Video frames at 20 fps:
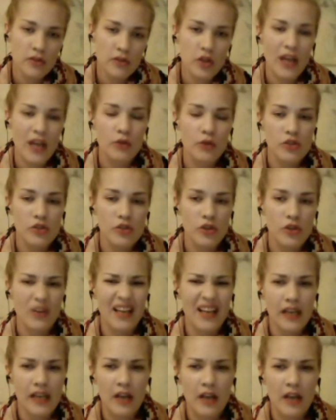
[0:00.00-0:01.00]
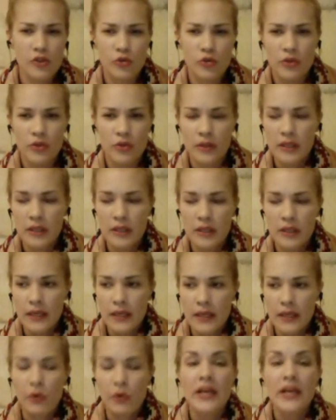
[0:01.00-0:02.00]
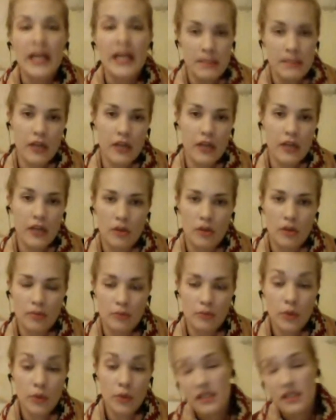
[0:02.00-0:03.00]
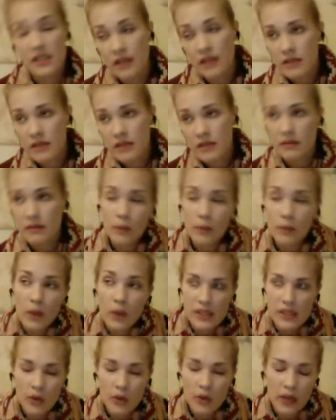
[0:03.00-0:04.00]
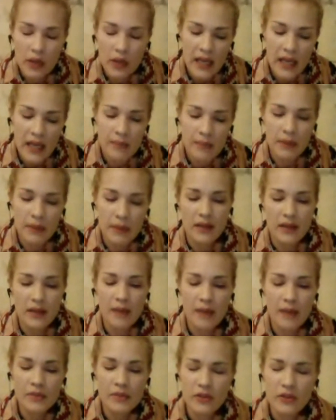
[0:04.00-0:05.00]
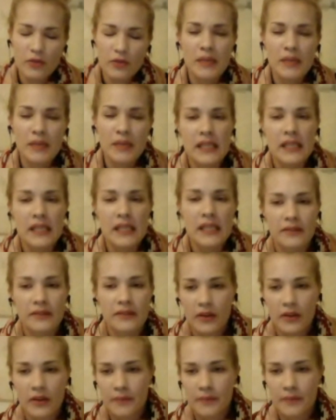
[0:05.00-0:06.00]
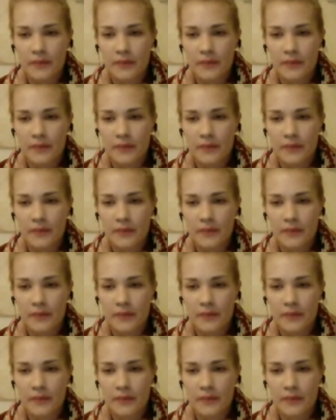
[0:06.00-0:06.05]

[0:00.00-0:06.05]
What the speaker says: So I could I should create my job, which is not, well, it's okay, but I'm sort of missing the,